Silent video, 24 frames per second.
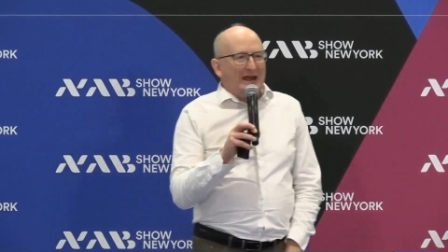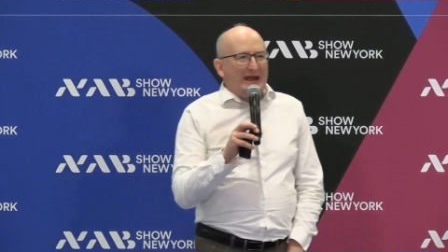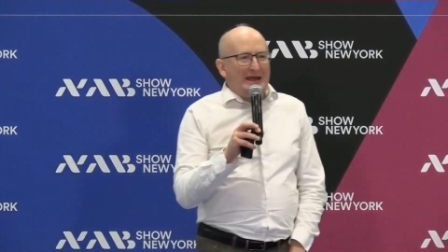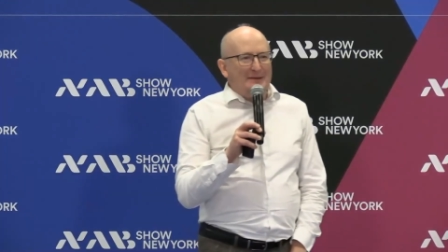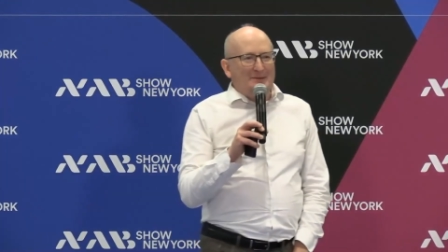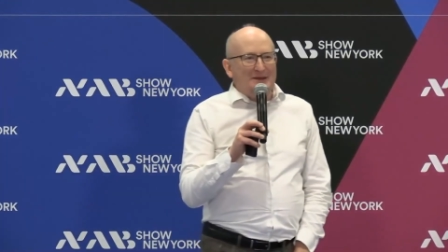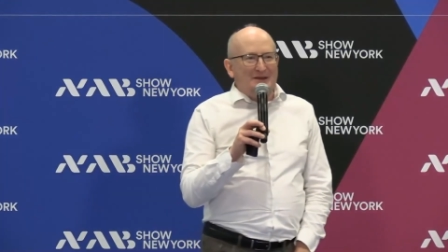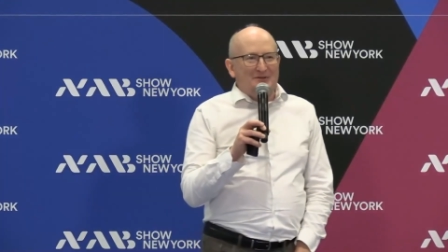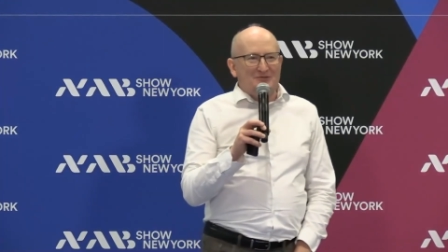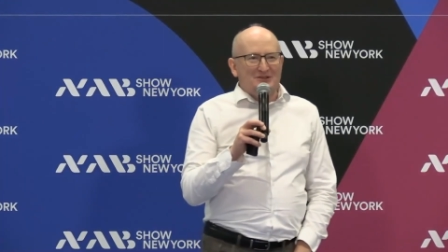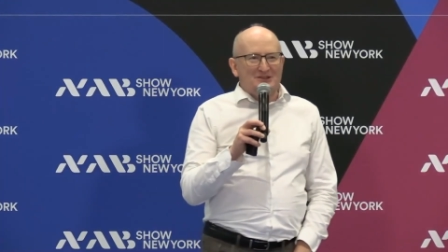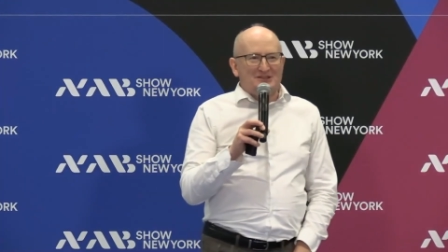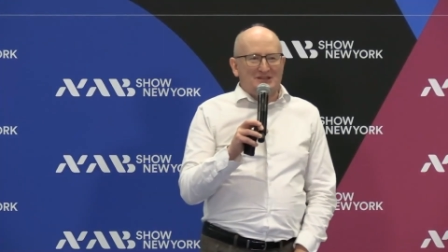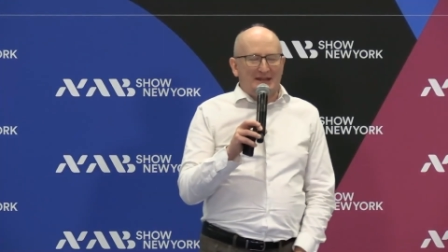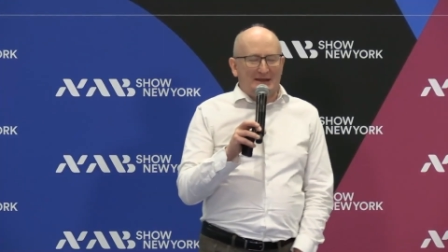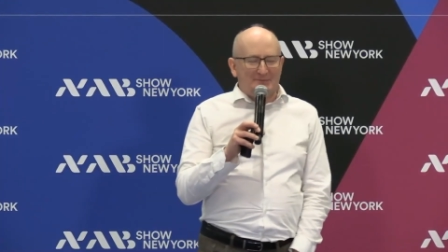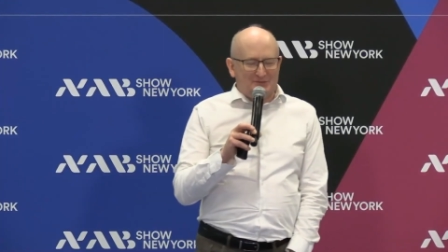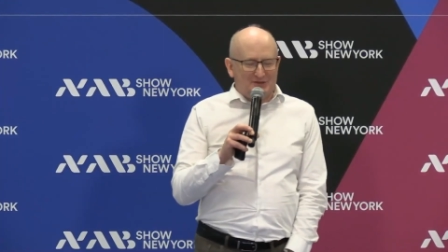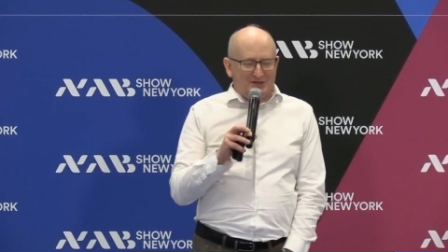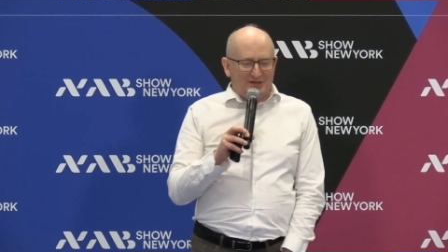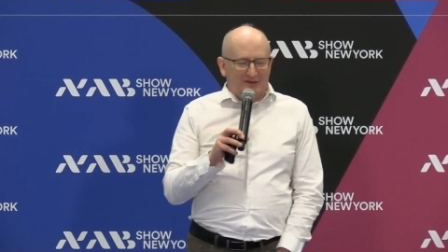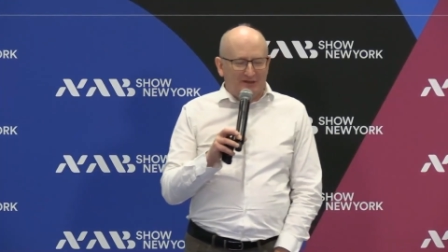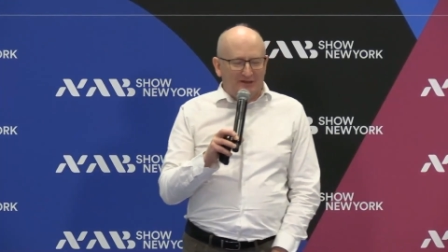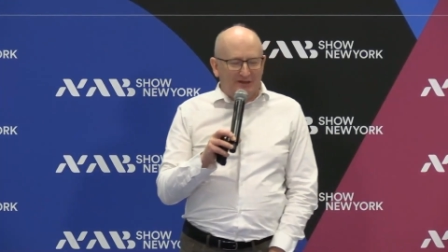Emmy
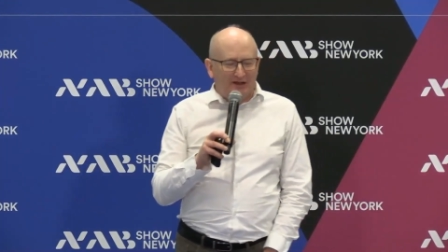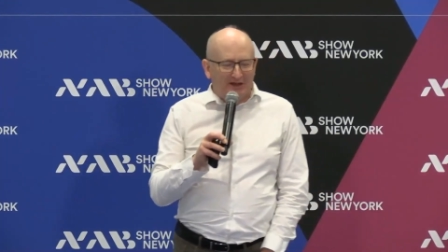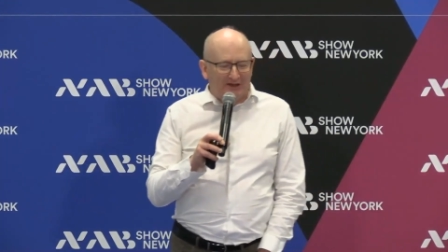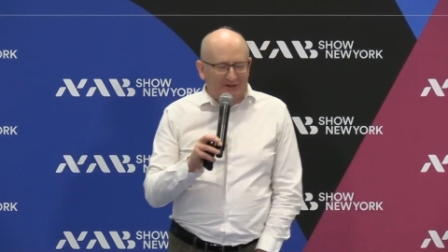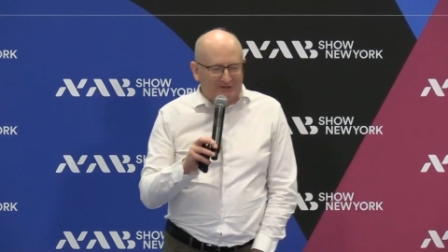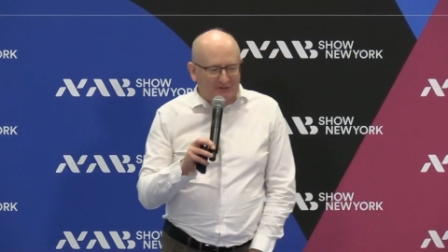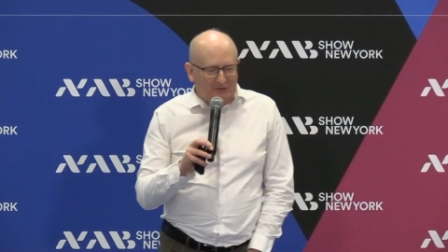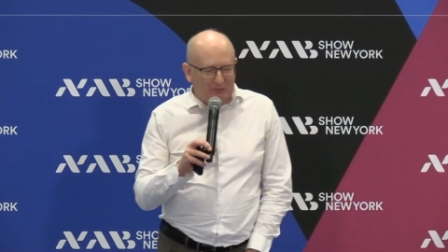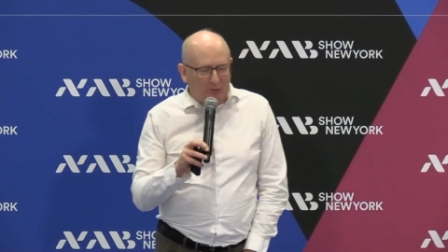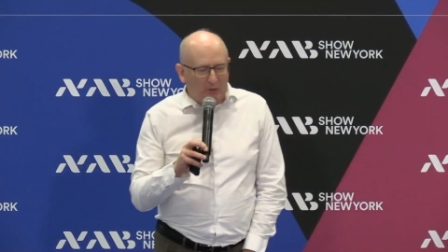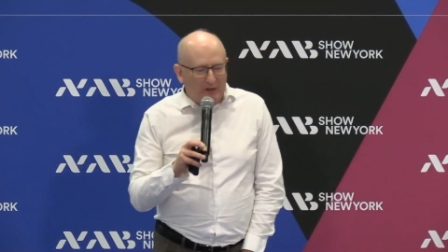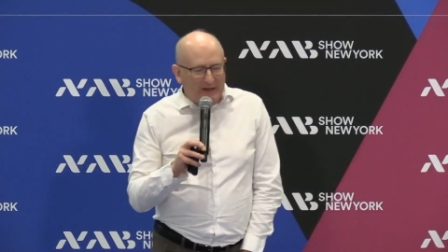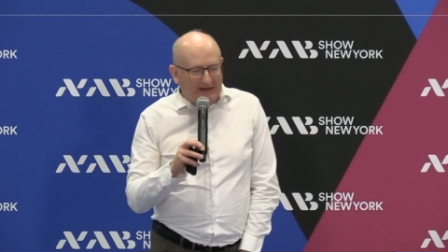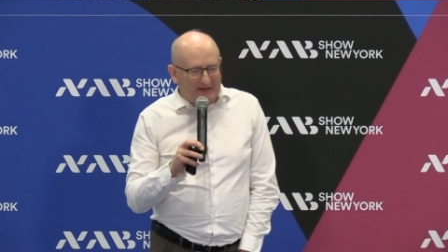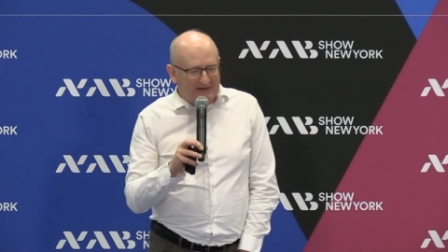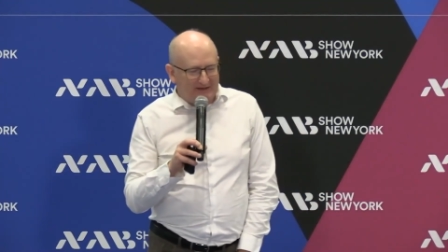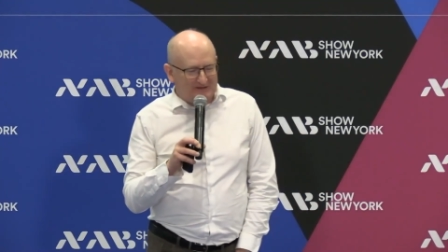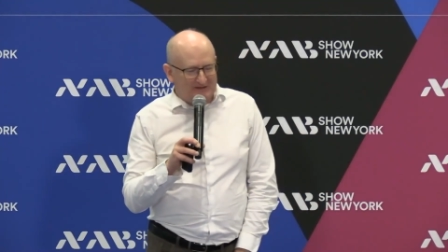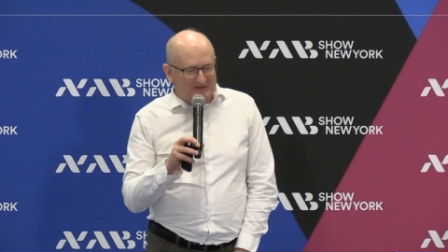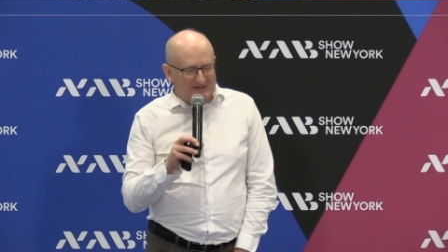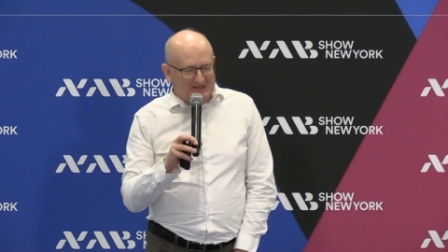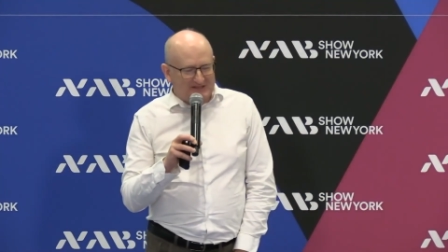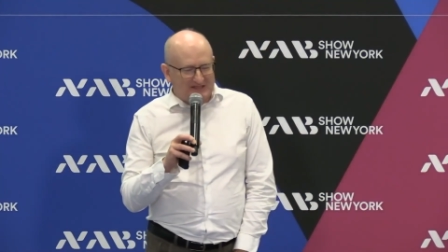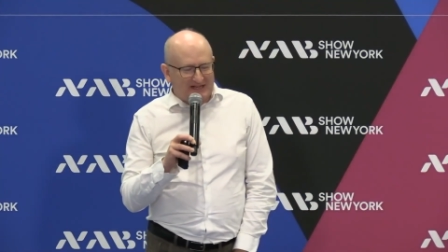reception last
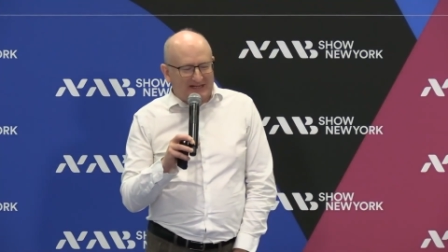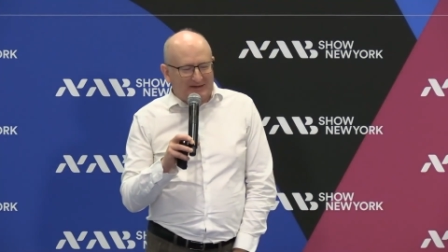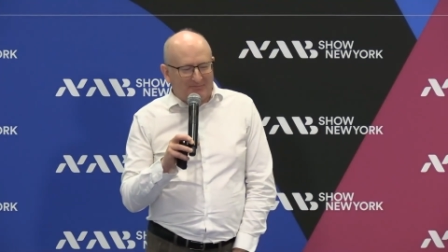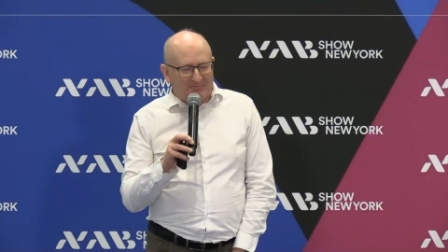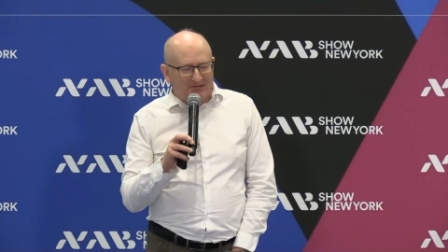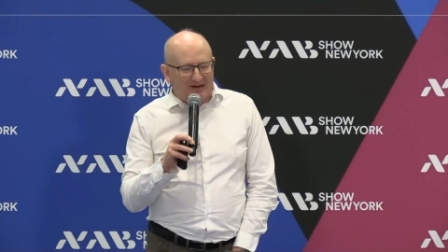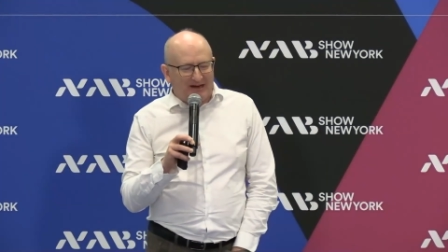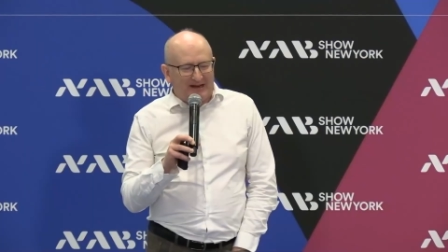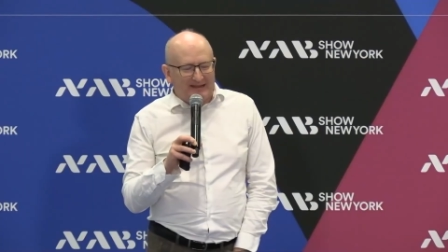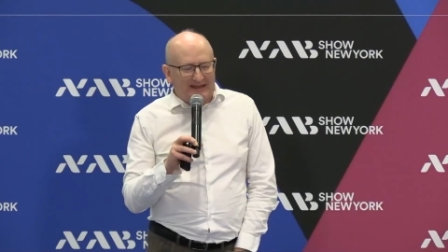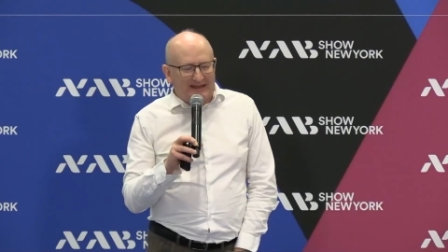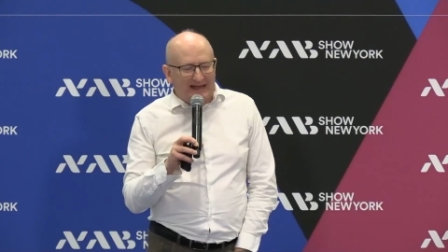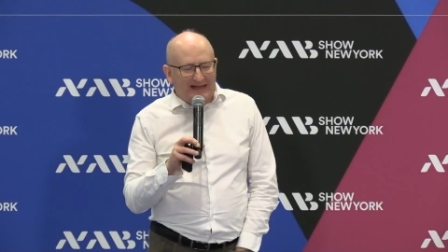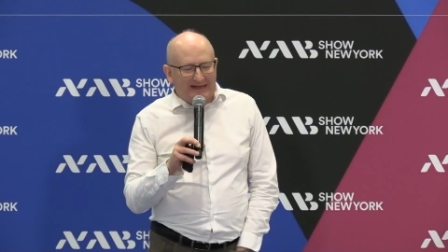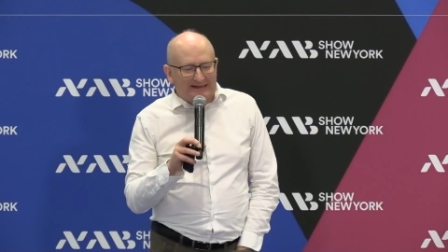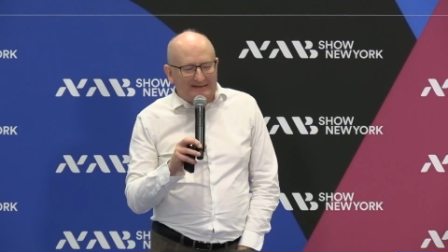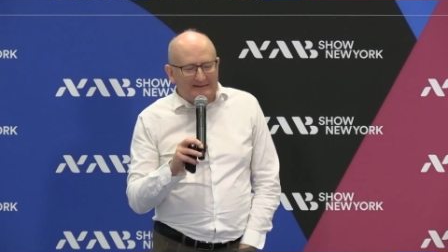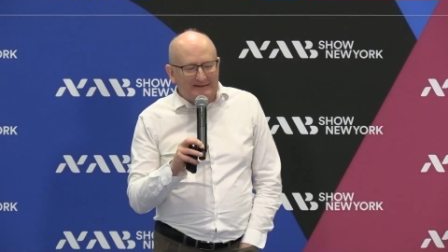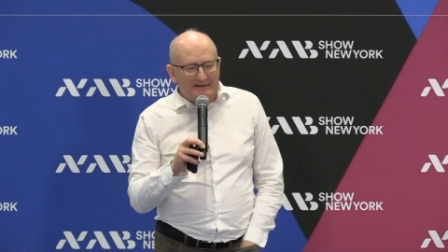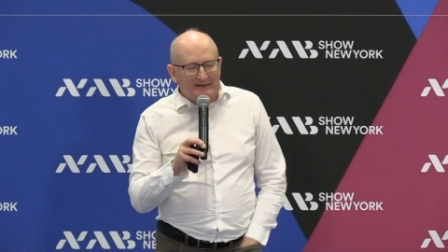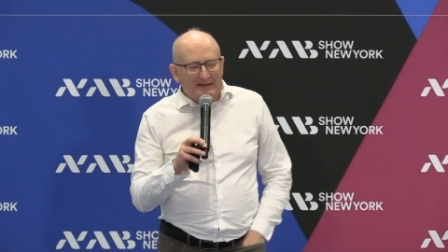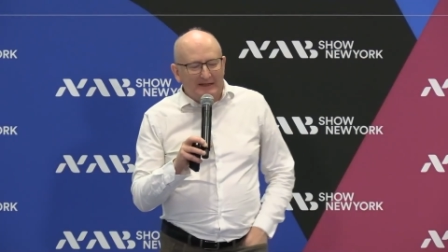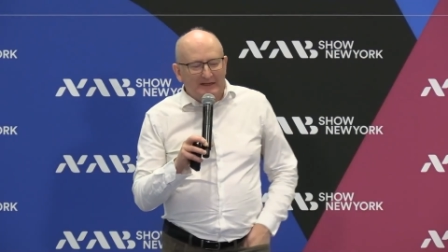week to celebrate that.